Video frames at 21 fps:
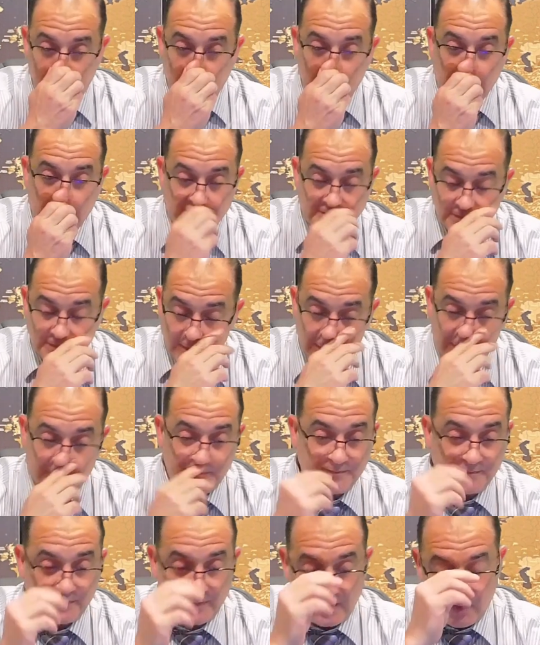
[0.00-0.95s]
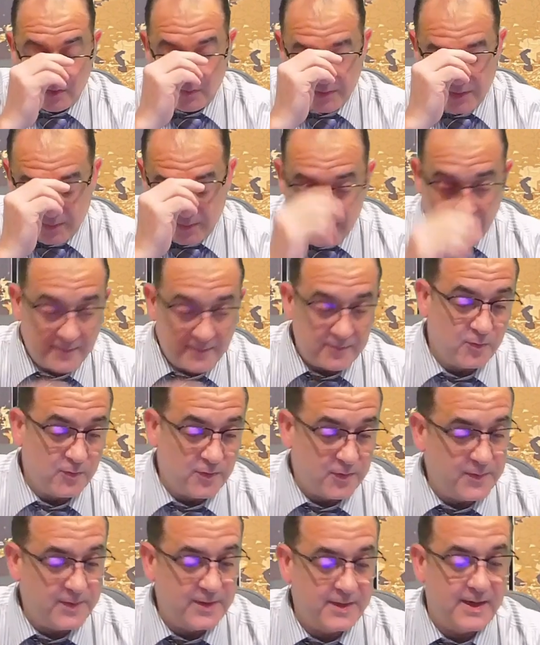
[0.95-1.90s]
So open your Bible with
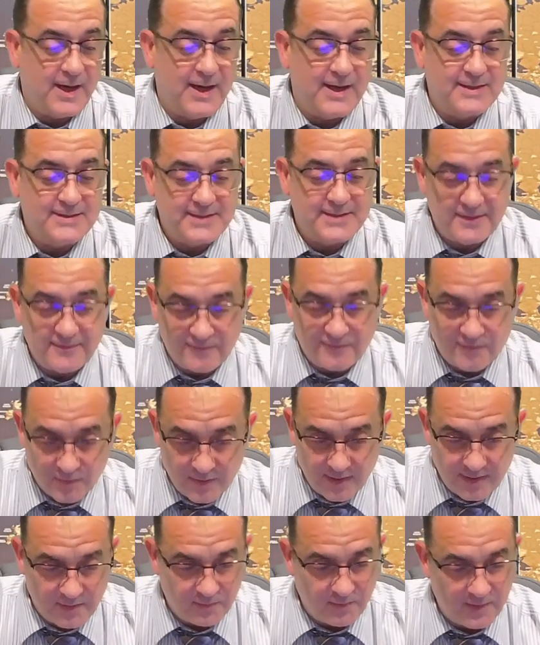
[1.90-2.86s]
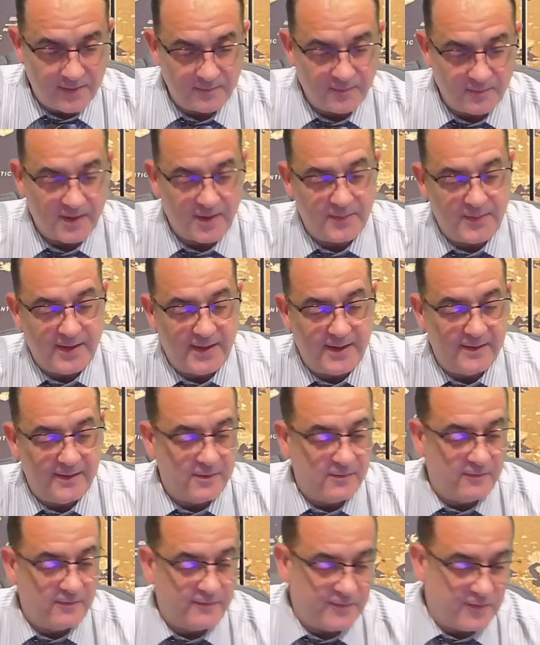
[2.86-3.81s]
me to Isaiah 43. We're going to begin there
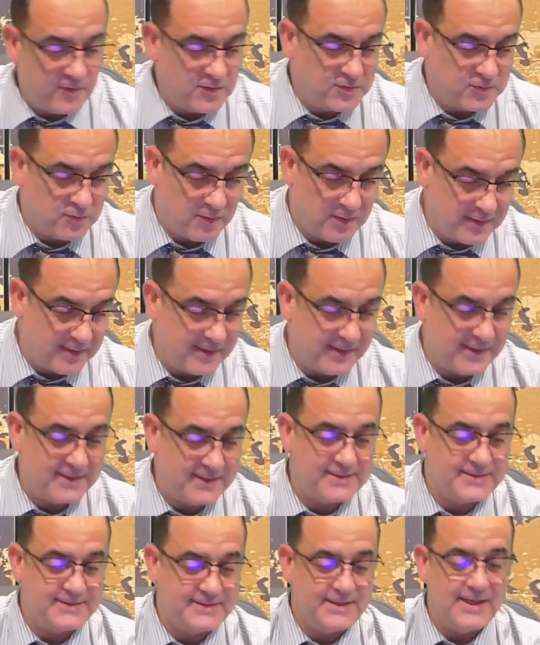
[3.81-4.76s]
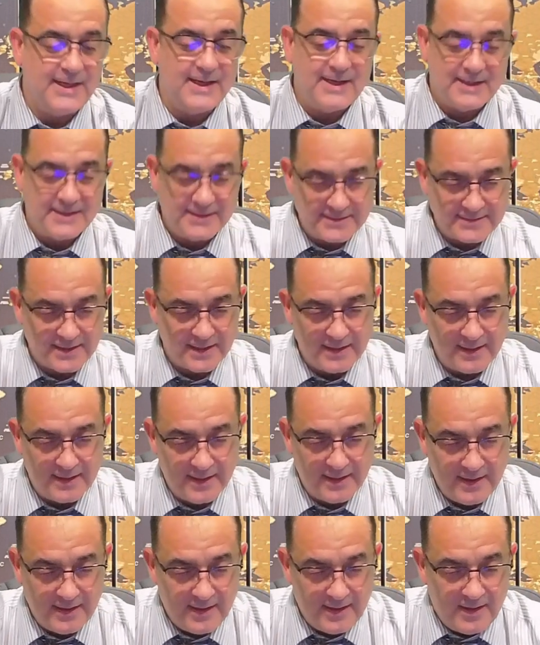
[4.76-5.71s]
with verse 1. And it says,
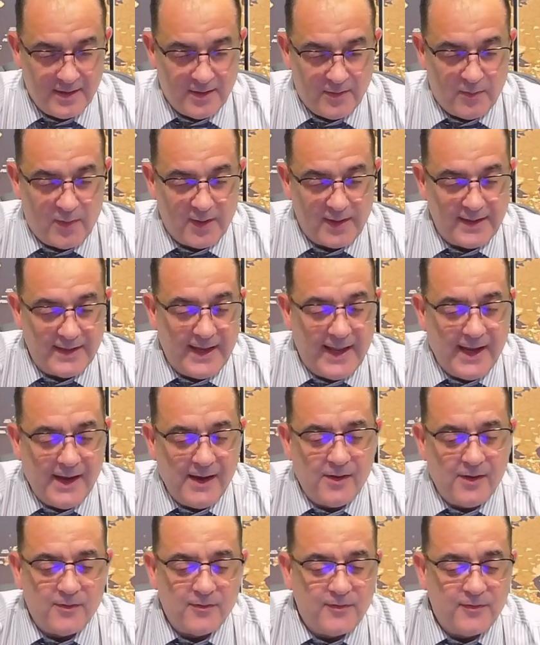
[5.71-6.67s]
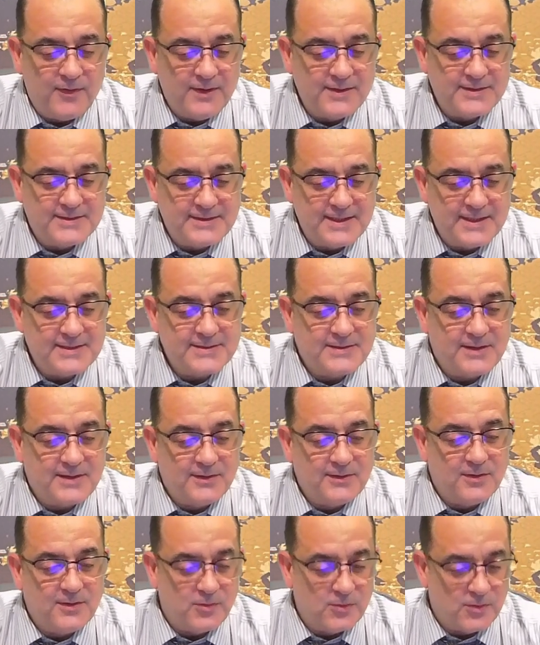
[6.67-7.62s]
"But now, thus says the
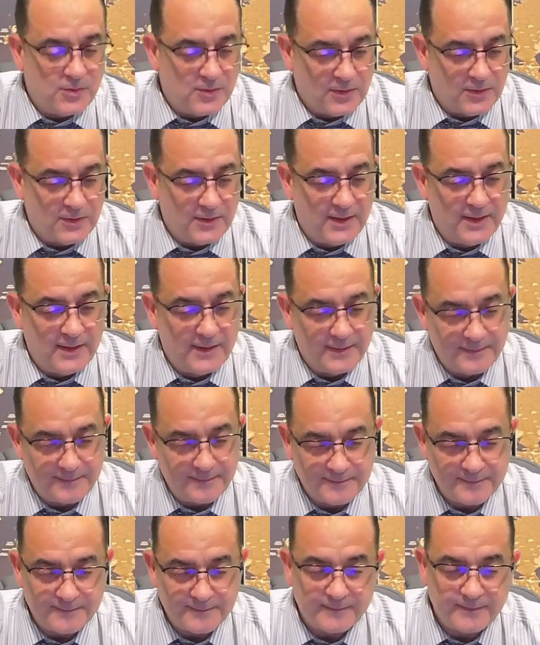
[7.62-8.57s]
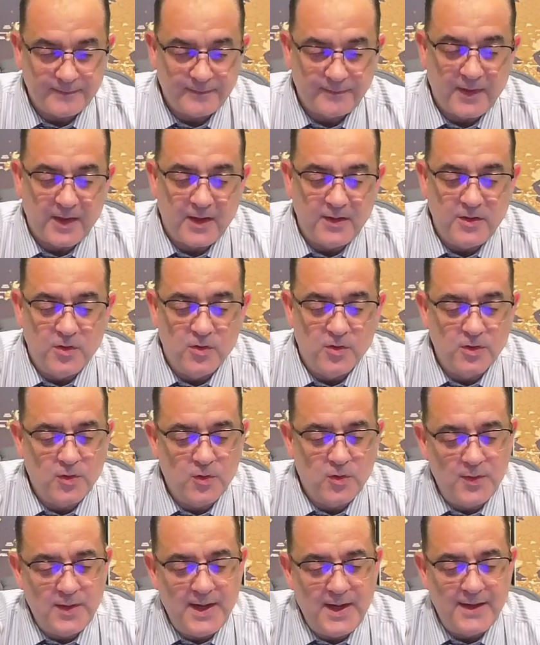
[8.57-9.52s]
Lord, your
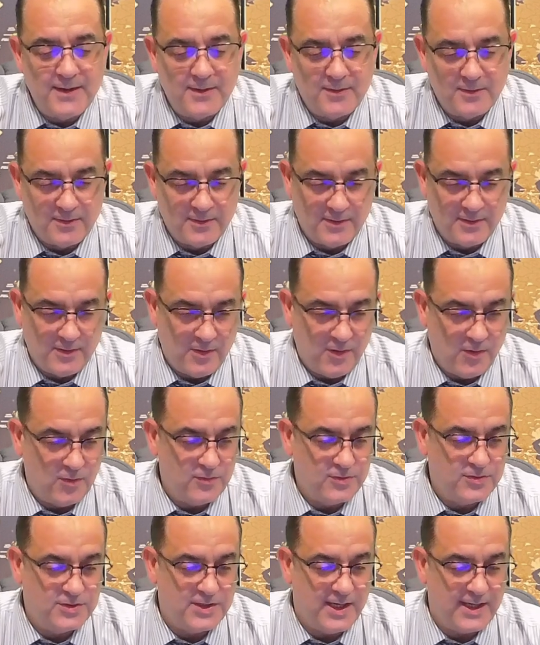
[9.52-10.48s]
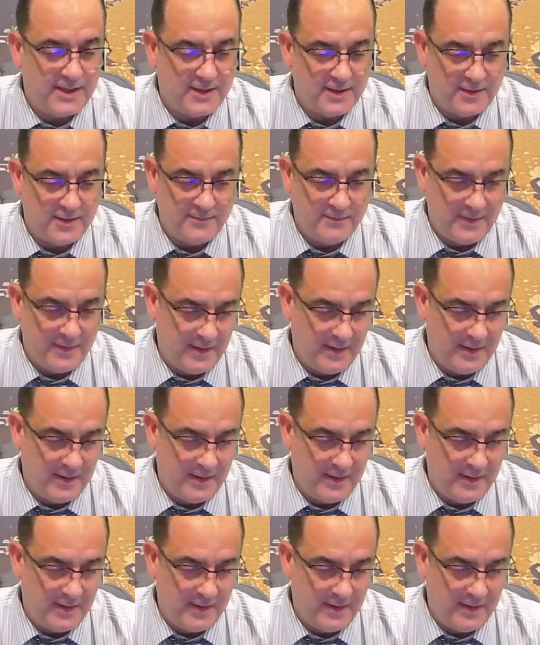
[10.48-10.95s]
creator, O Jacob,